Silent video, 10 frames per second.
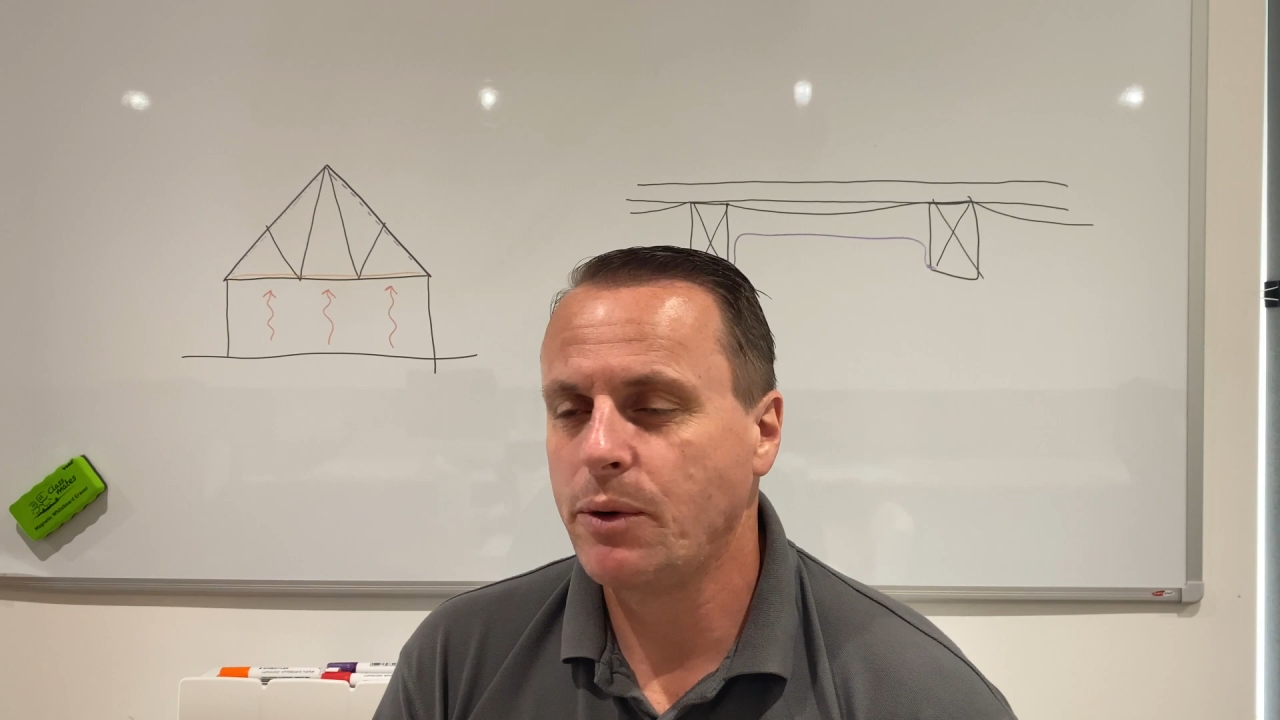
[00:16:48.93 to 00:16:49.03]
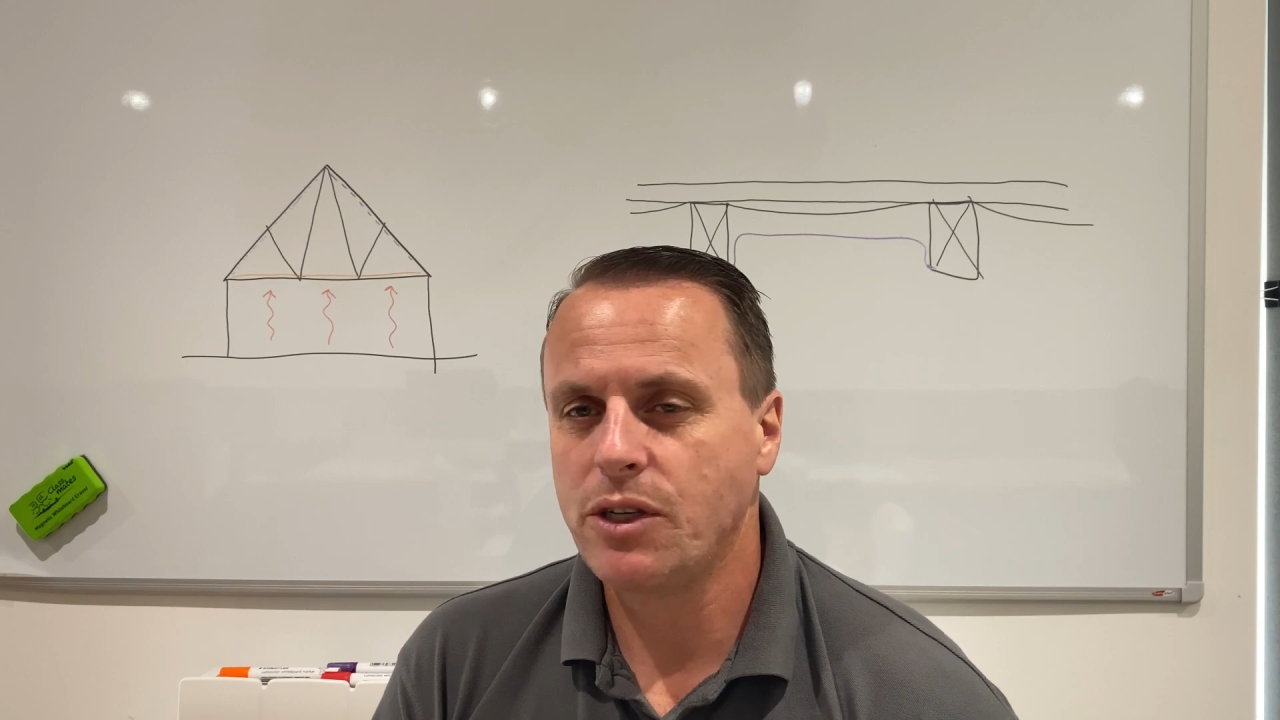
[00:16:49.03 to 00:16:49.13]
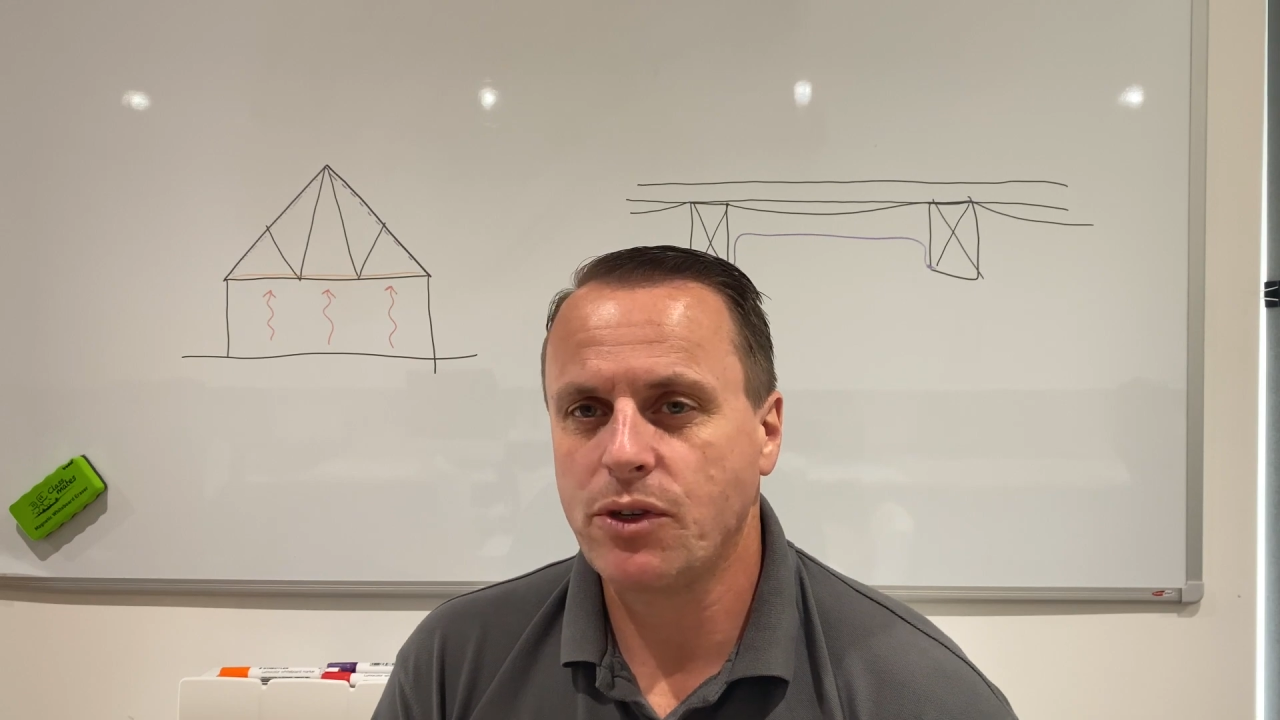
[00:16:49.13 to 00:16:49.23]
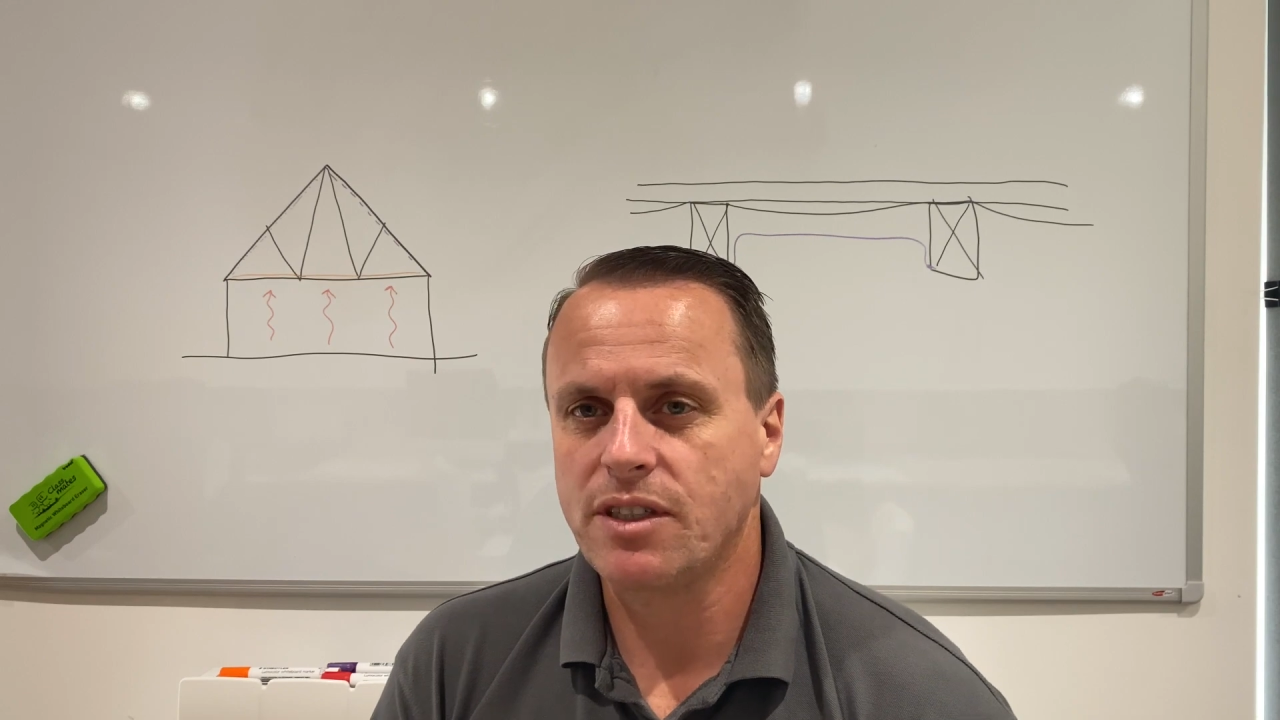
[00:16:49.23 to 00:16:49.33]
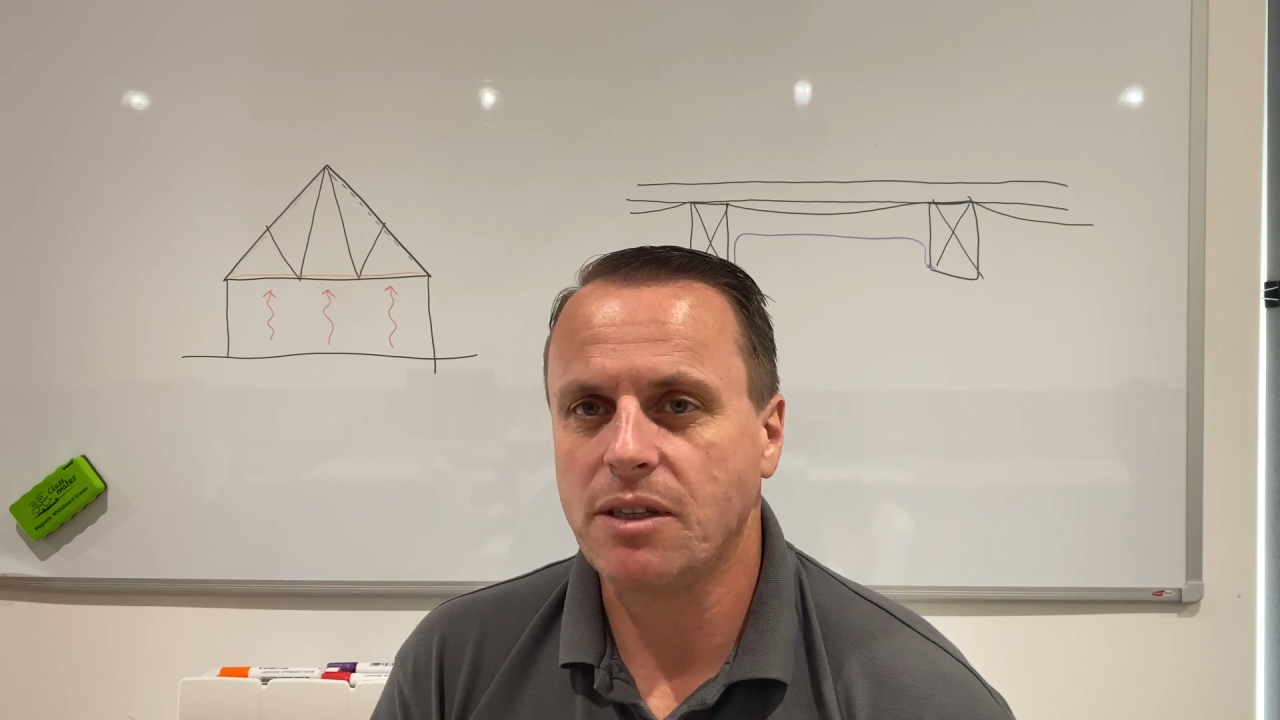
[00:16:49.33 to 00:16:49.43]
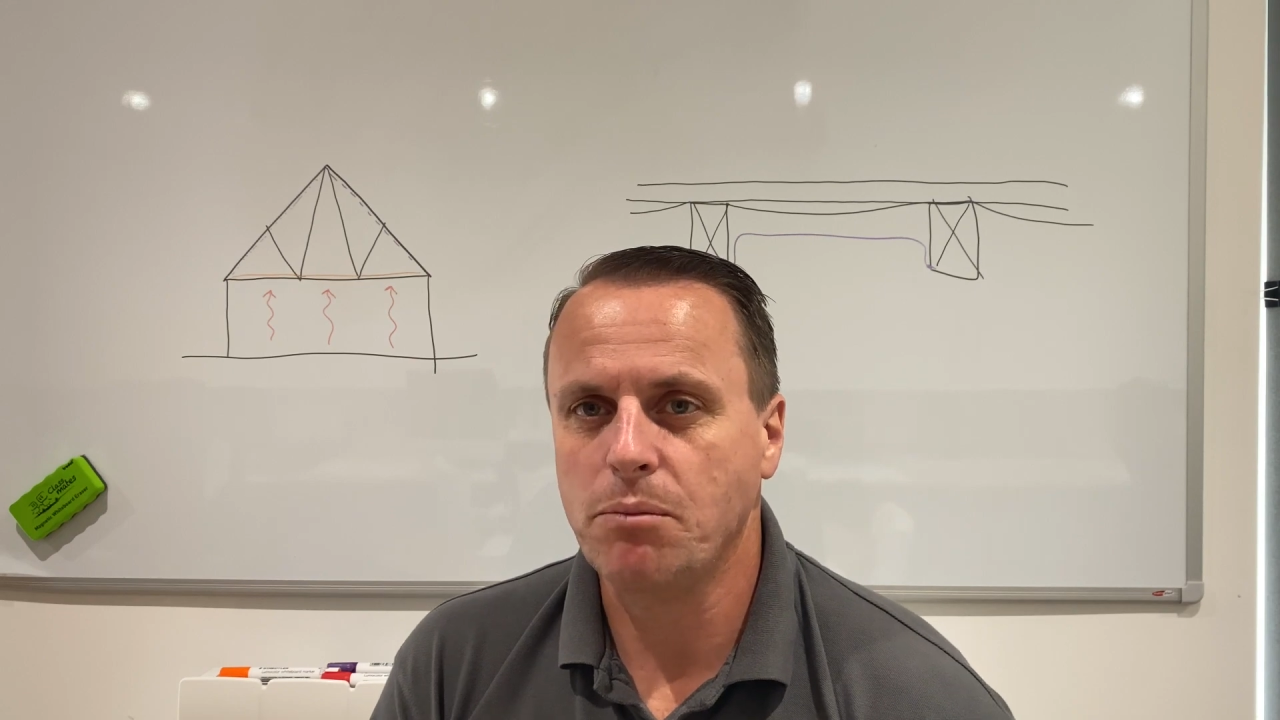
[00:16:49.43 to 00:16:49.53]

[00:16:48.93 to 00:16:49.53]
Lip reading: interest in